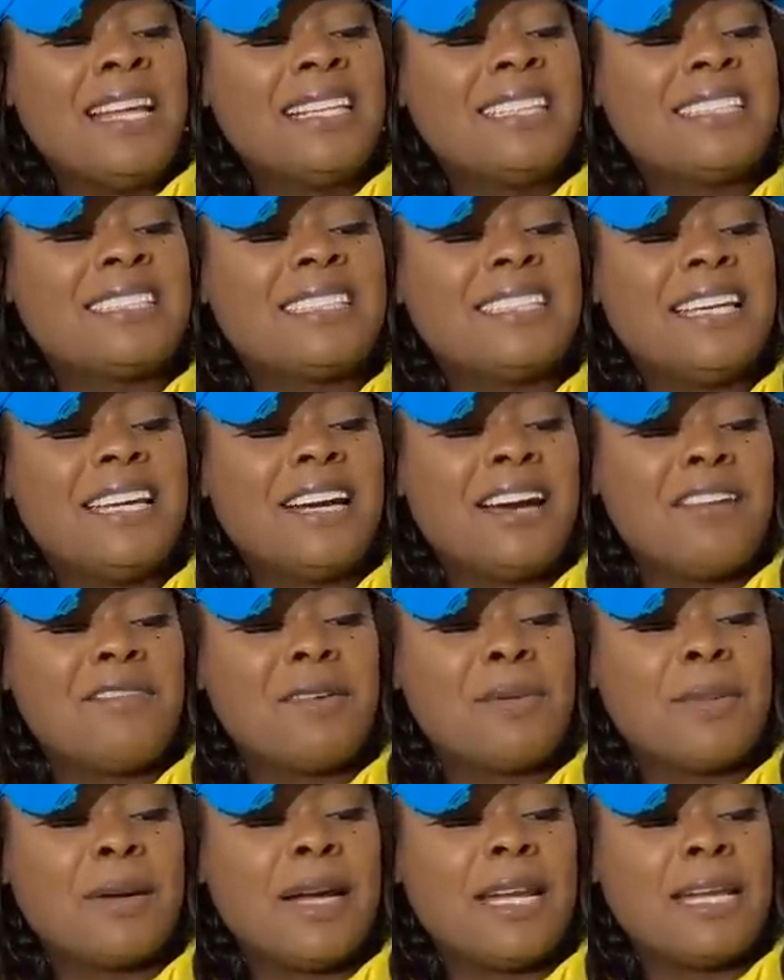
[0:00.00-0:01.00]
Listen here,
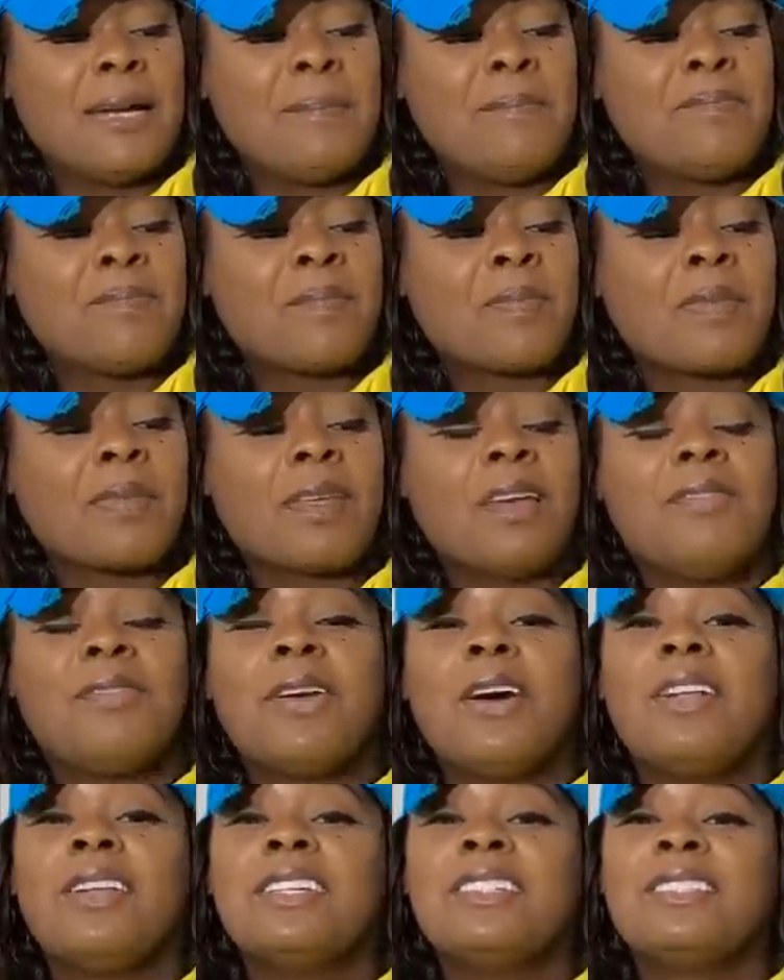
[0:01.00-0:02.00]
everybody. If
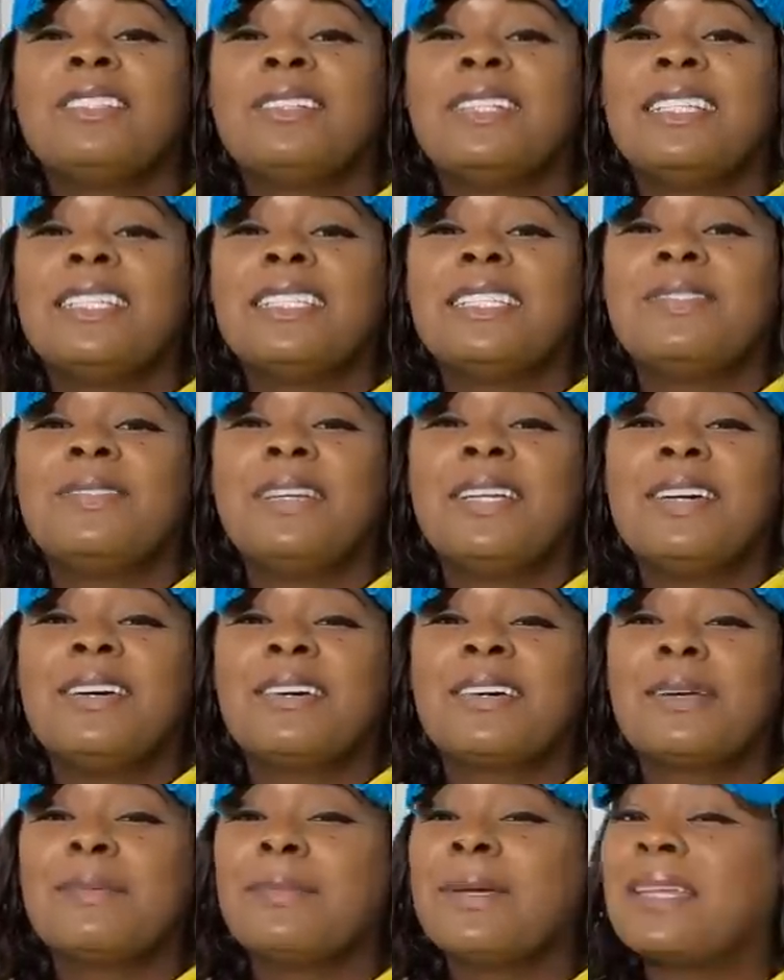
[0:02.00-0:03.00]
y'all enjoyed this
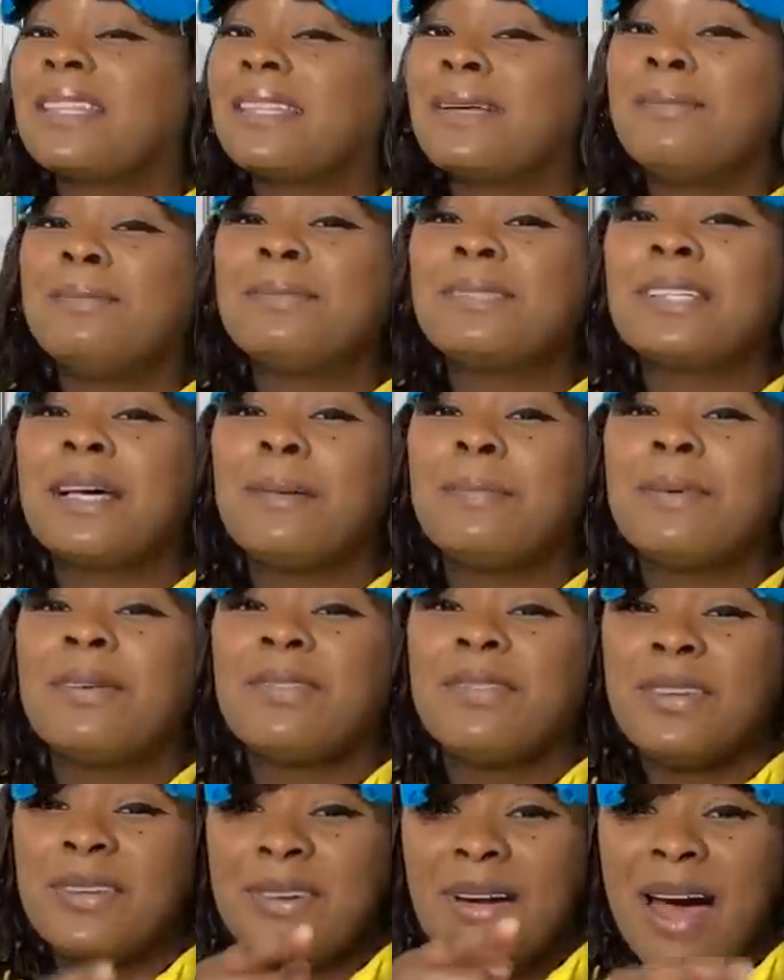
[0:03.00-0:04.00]
video, give me a thumbs up.
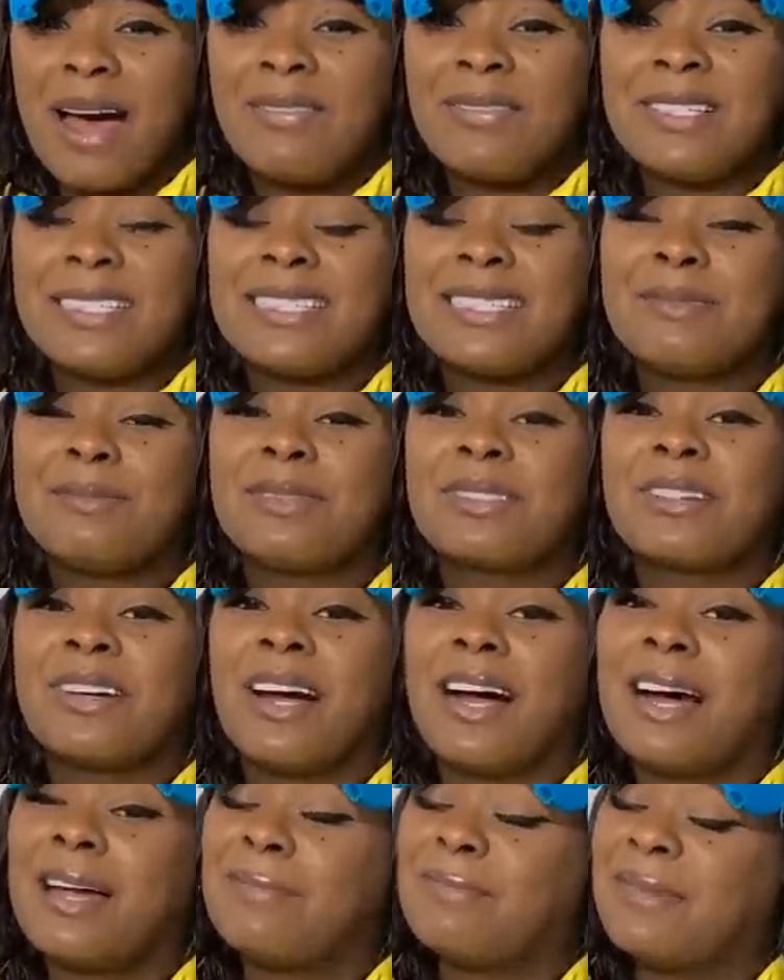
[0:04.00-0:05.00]
If you haven't
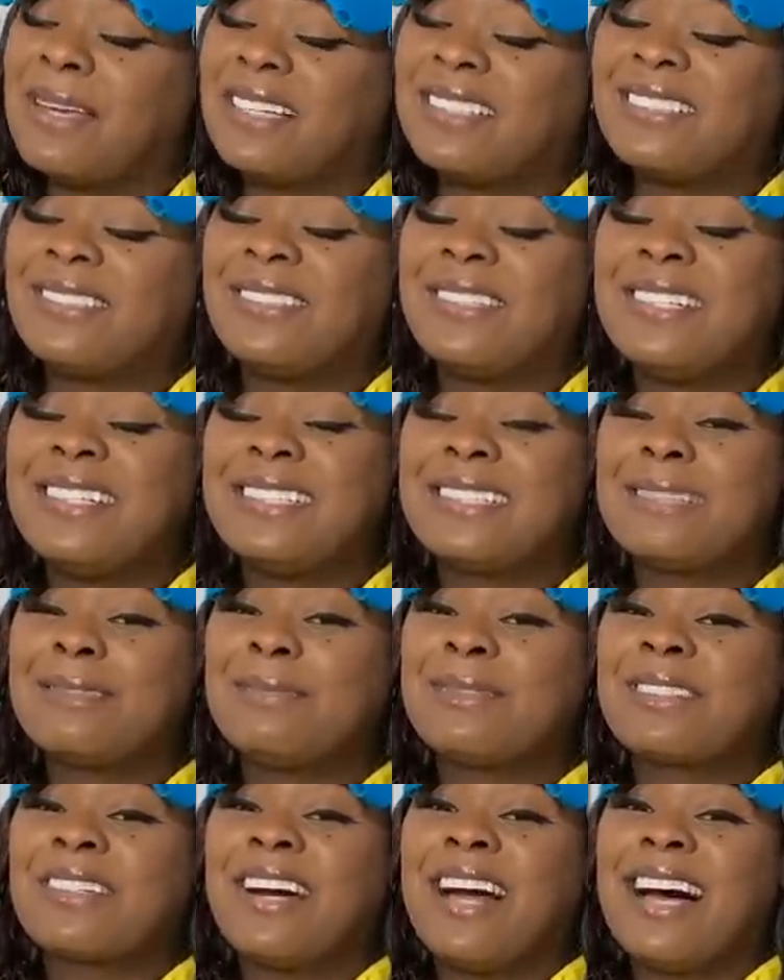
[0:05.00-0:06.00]
subscribed, make sure you
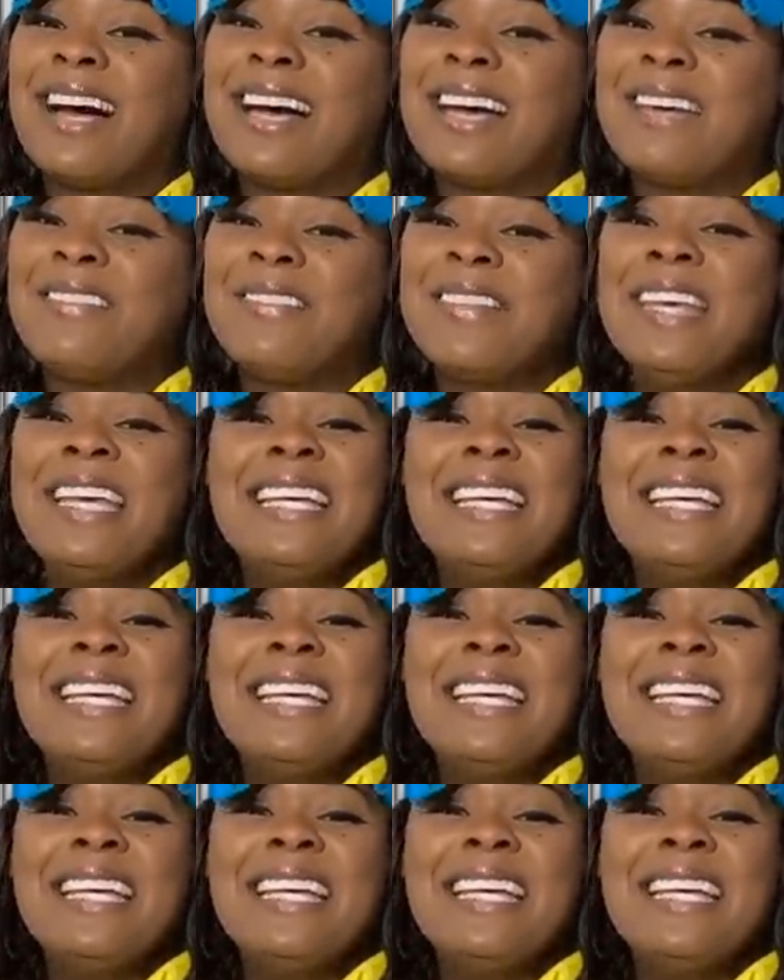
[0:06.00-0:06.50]
subscribe.